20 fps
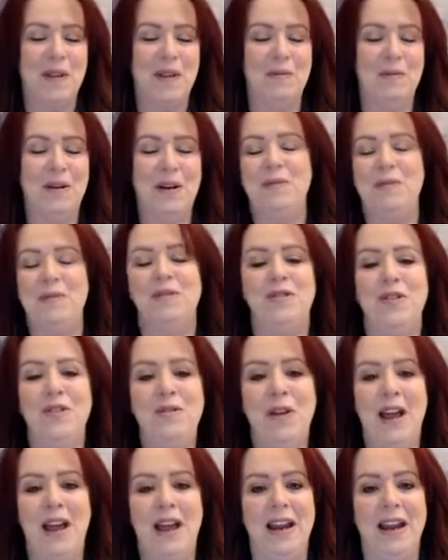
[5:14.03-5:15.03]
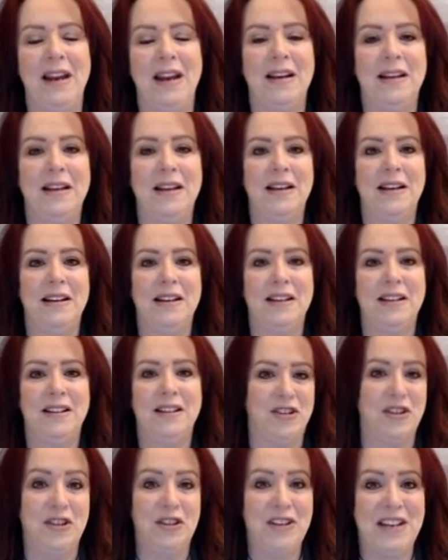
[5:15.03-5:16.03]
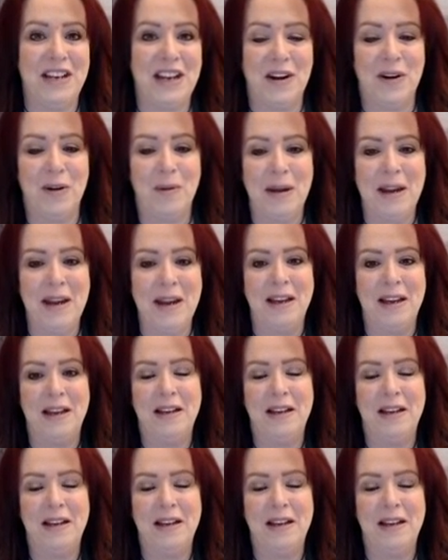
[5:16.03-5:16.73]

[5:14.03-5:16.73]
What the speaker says: But it was too late. She couldn't hear me.